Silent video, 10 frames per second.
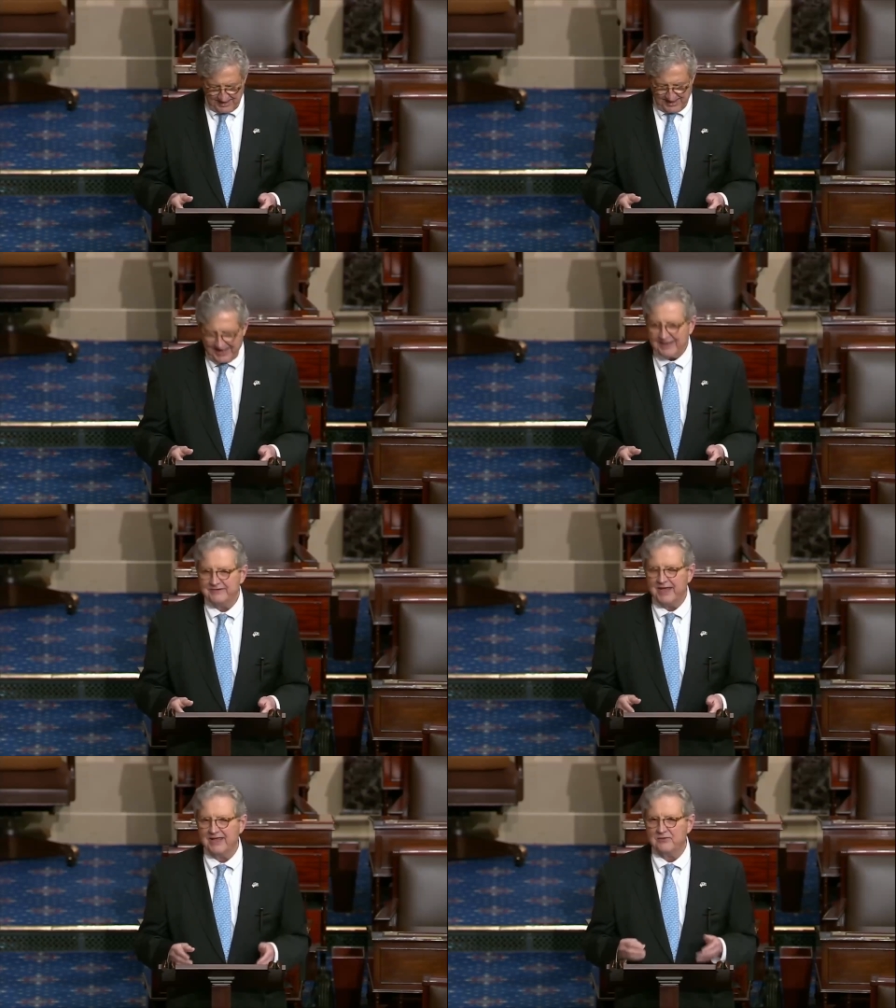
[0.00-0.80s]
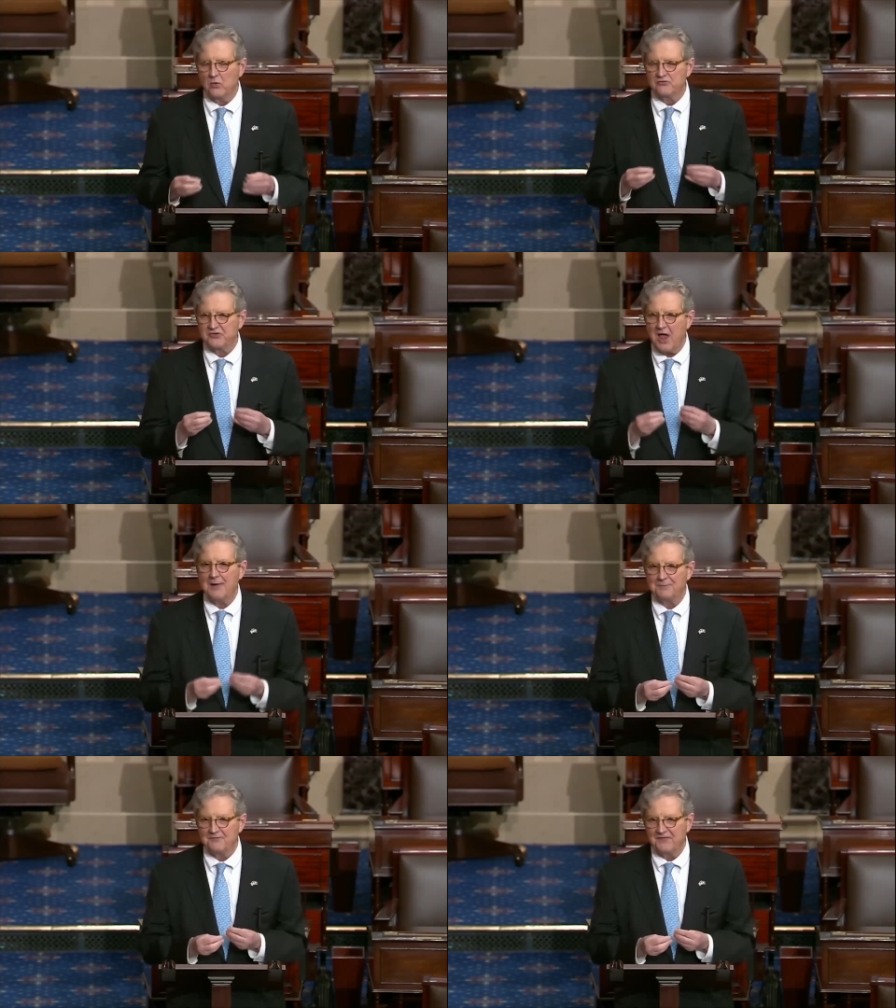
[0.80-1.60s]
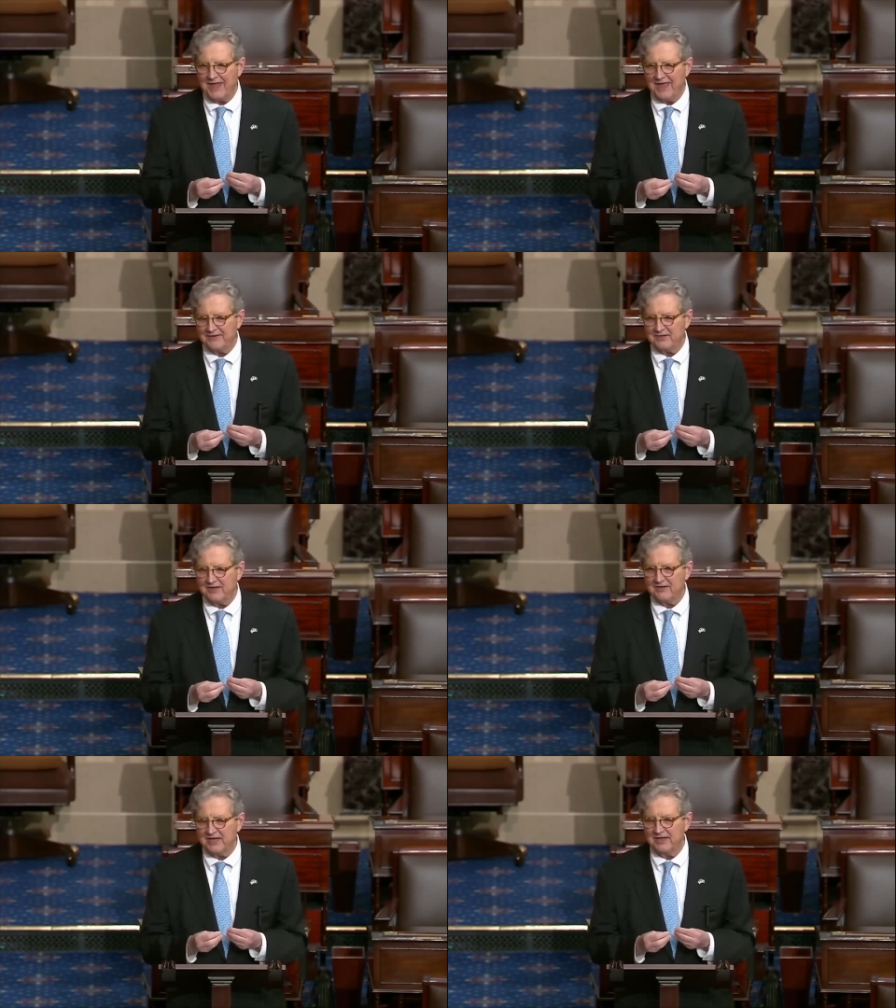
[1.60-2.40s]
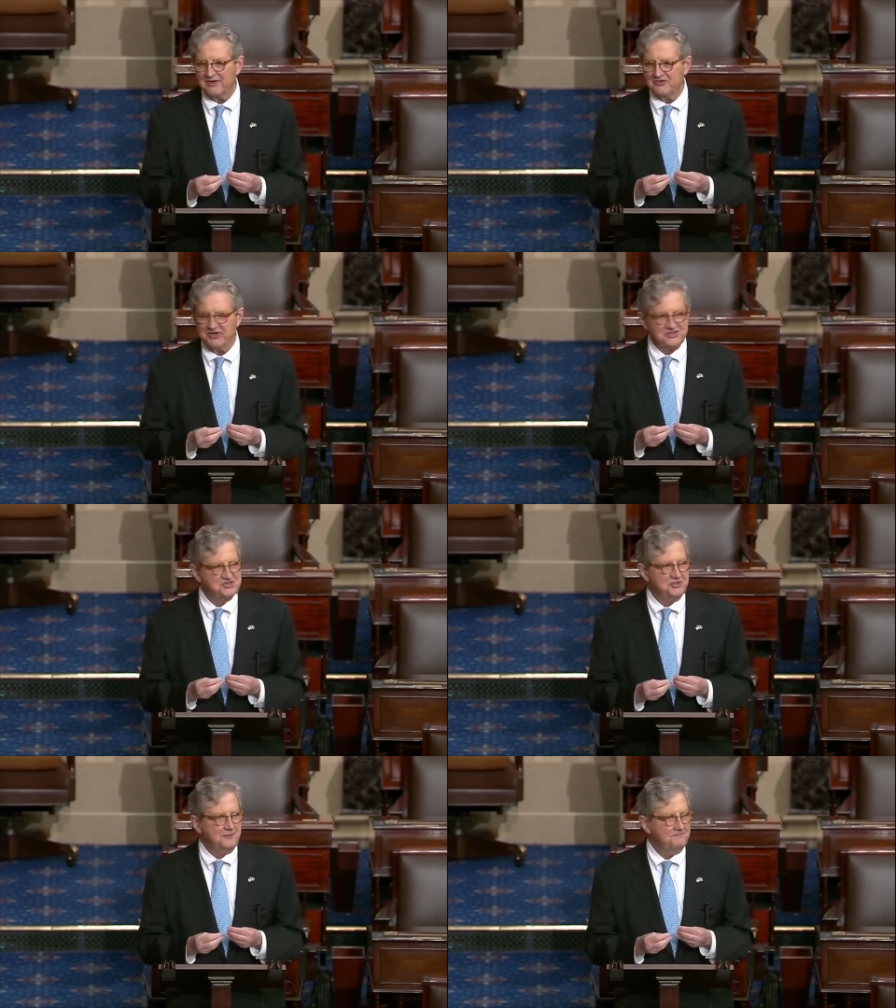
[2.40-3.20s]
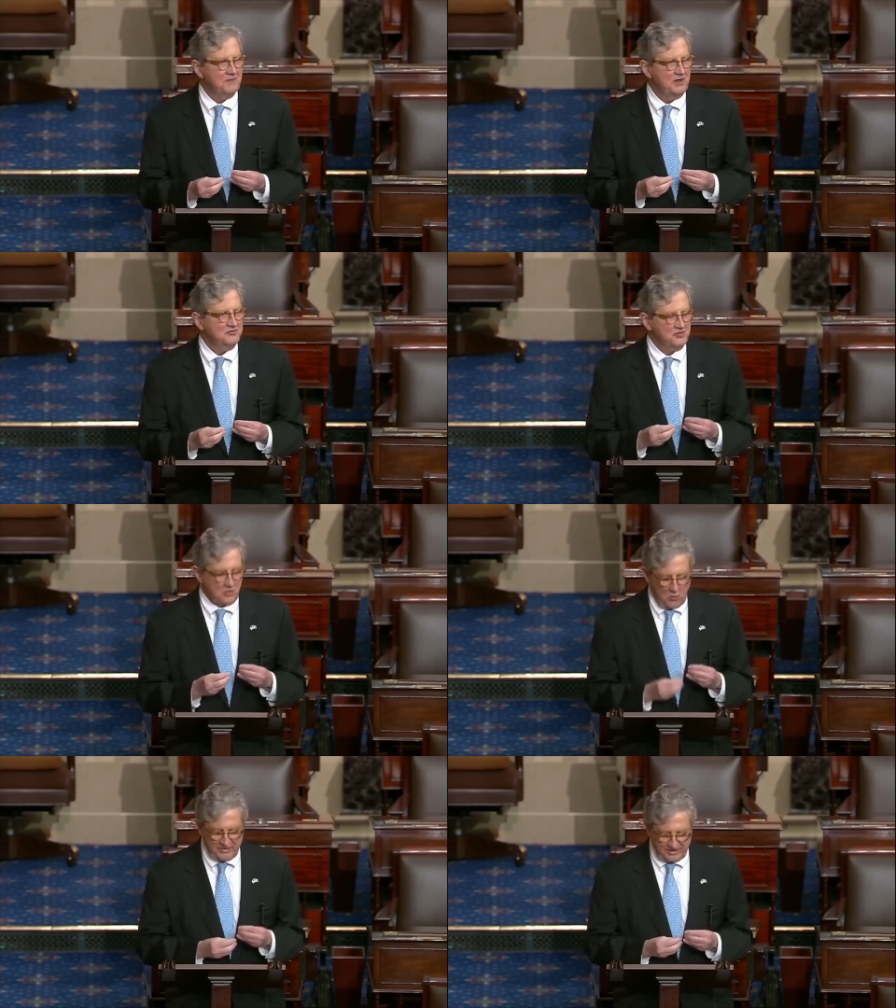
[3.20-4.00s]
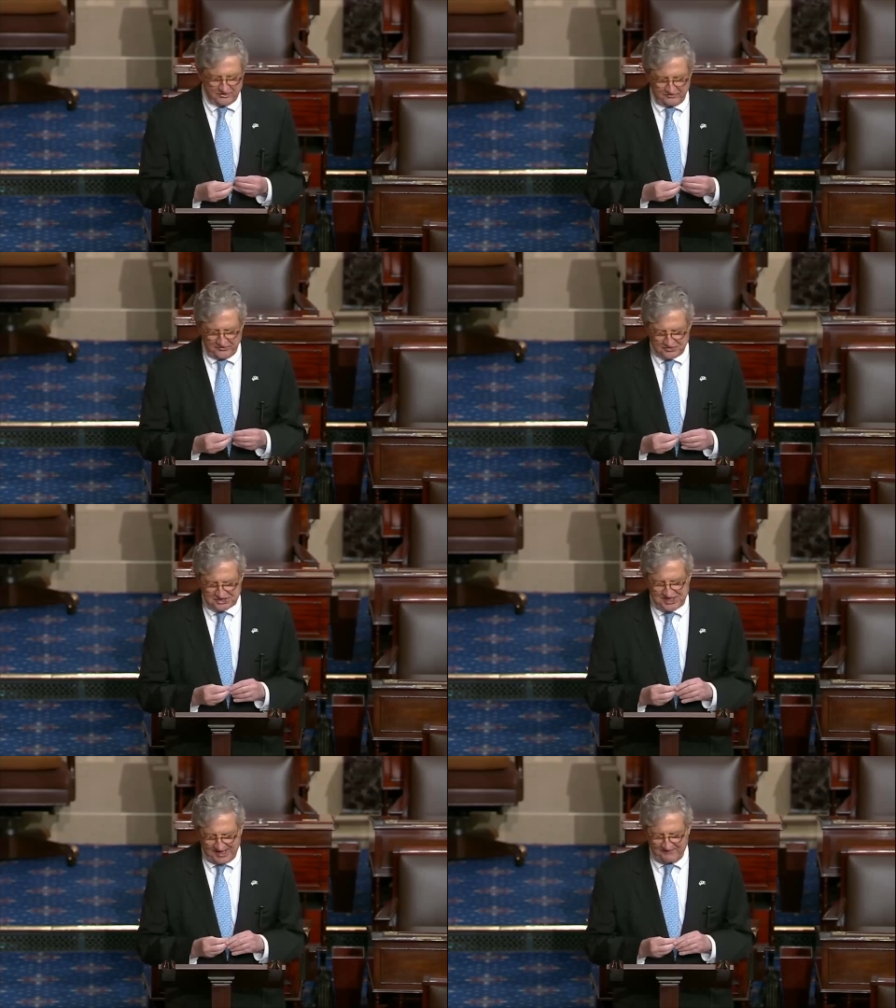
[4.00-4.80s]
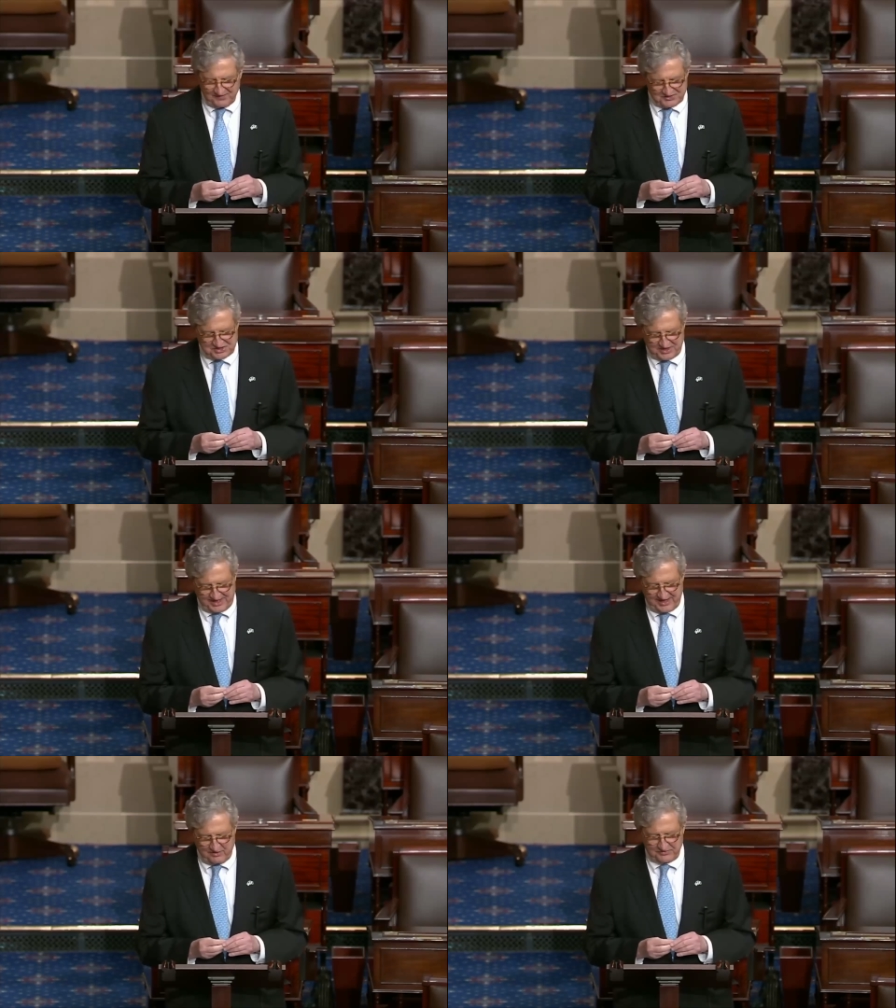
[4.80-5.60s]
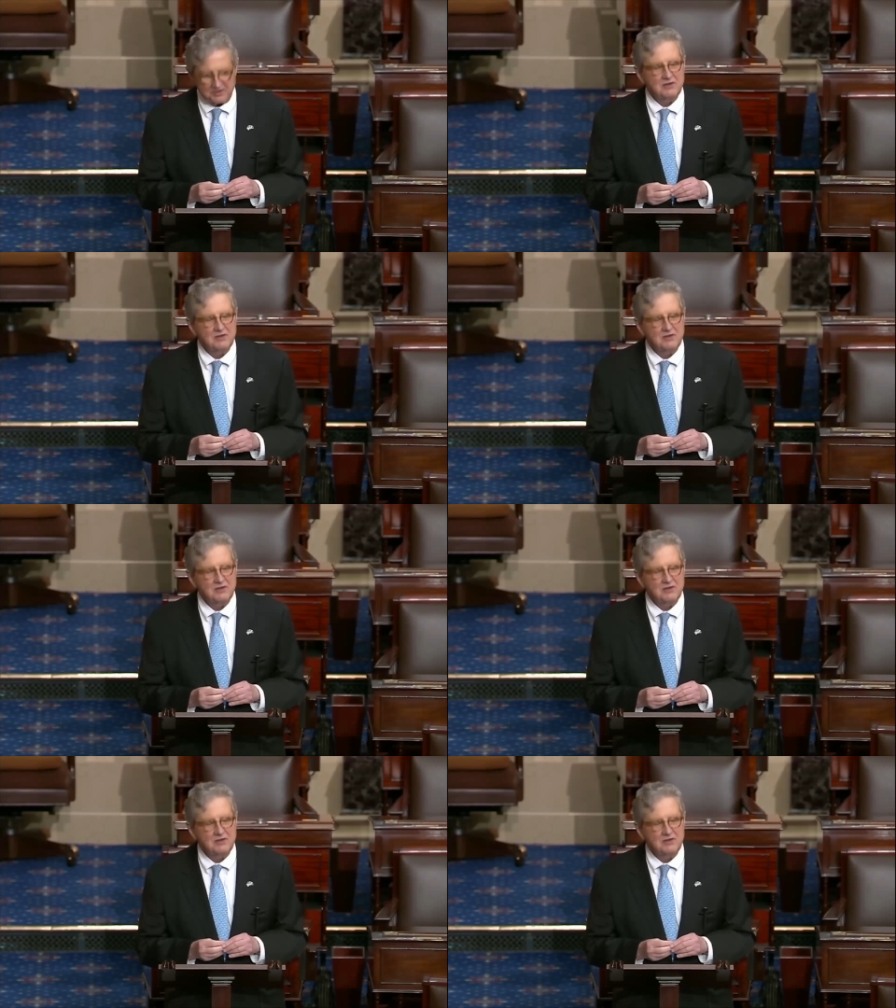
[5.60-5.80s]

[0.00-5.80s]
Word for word: And, and on top of that, in, in addition to going into their savings account,